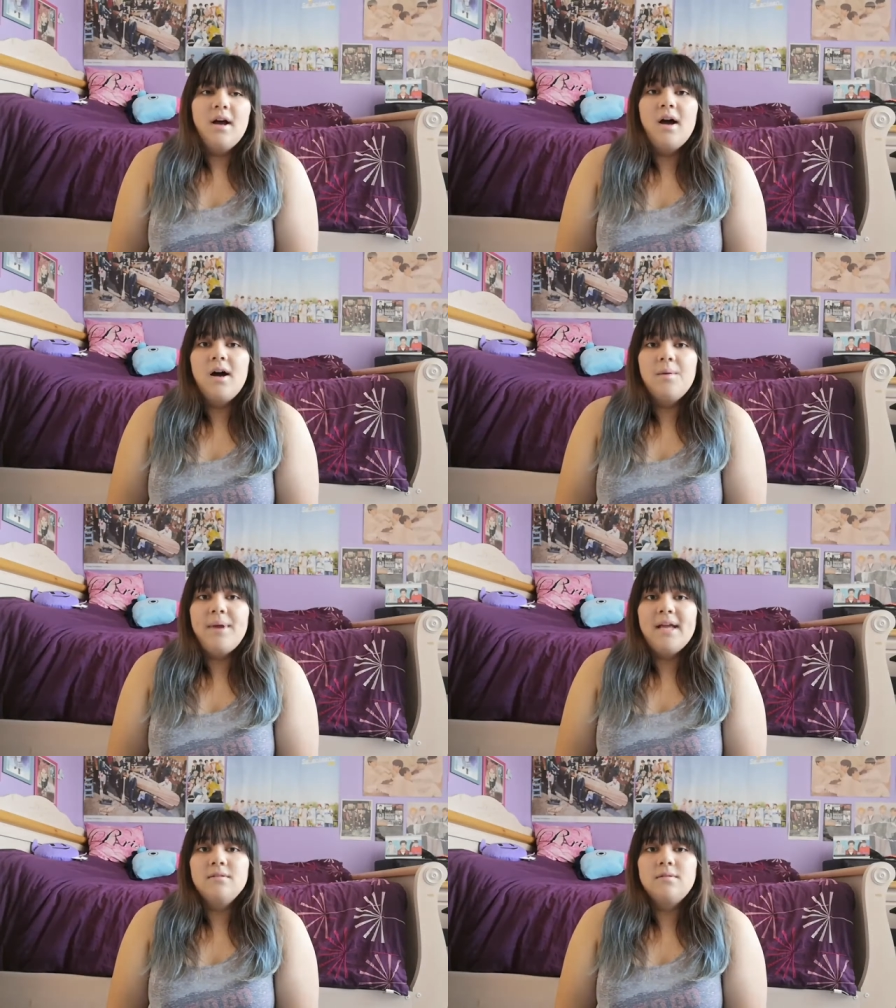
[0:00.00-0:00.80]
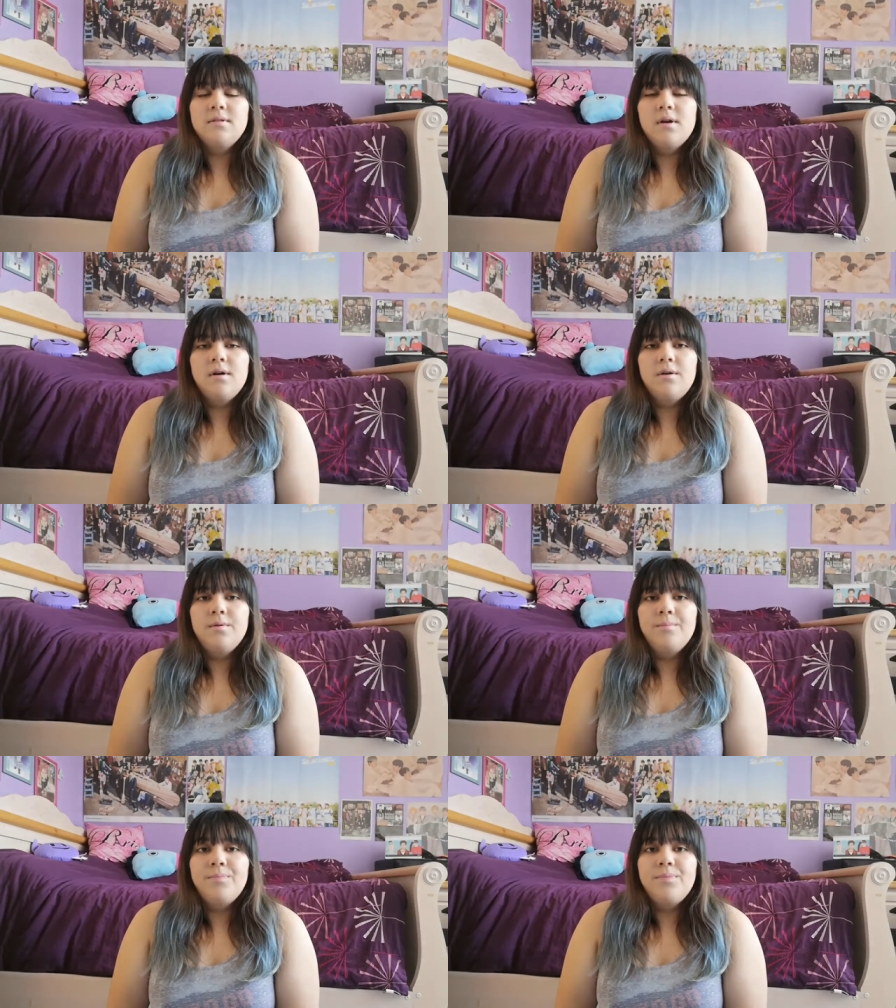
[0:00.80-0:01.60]
Um, and
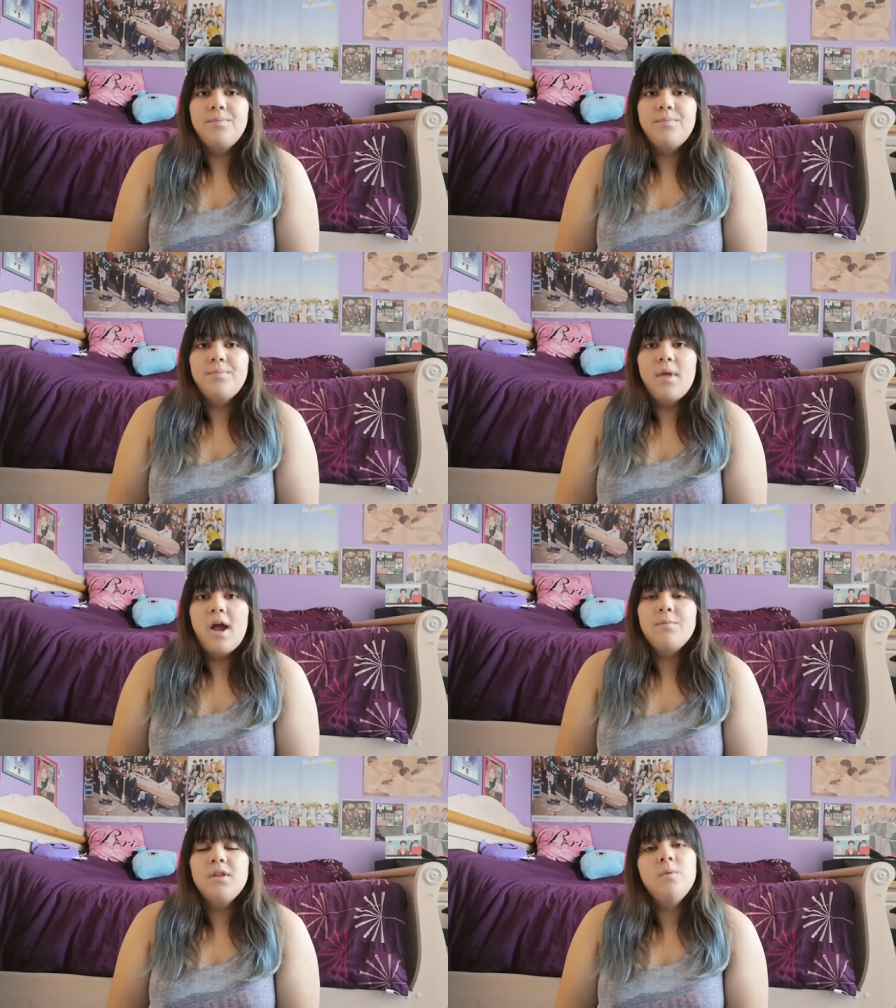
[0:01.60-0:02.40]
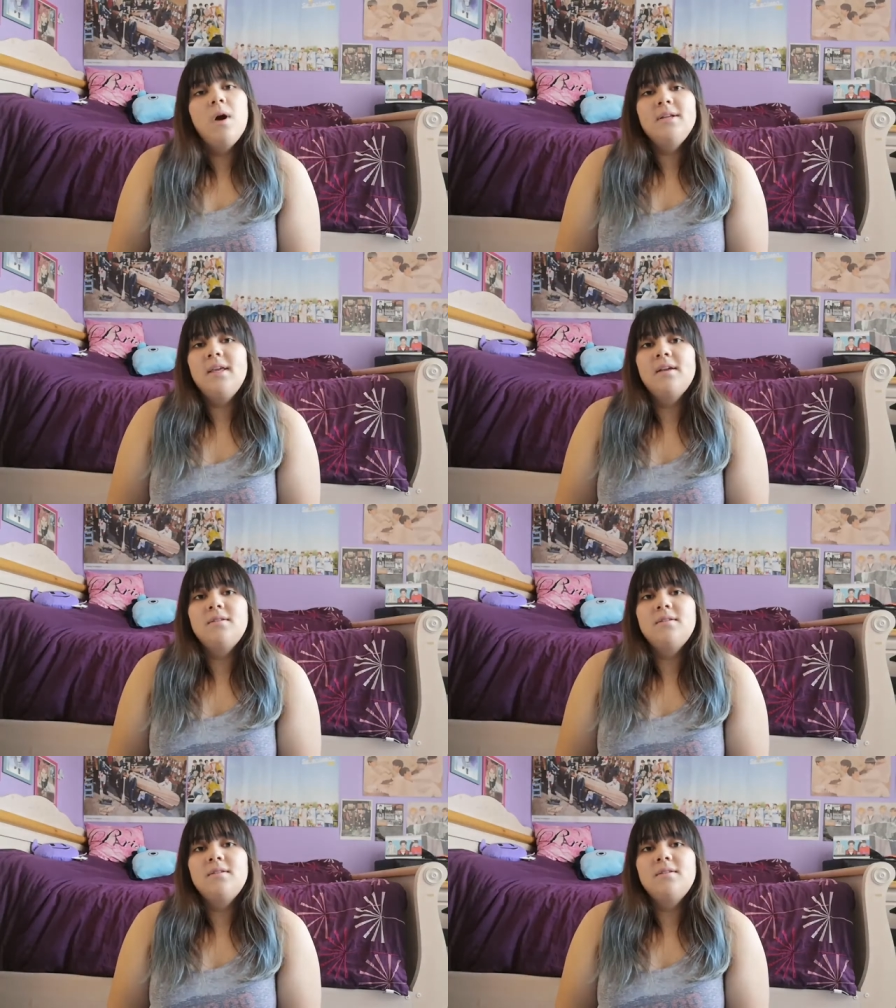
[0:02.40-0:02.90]
so, I really wanted to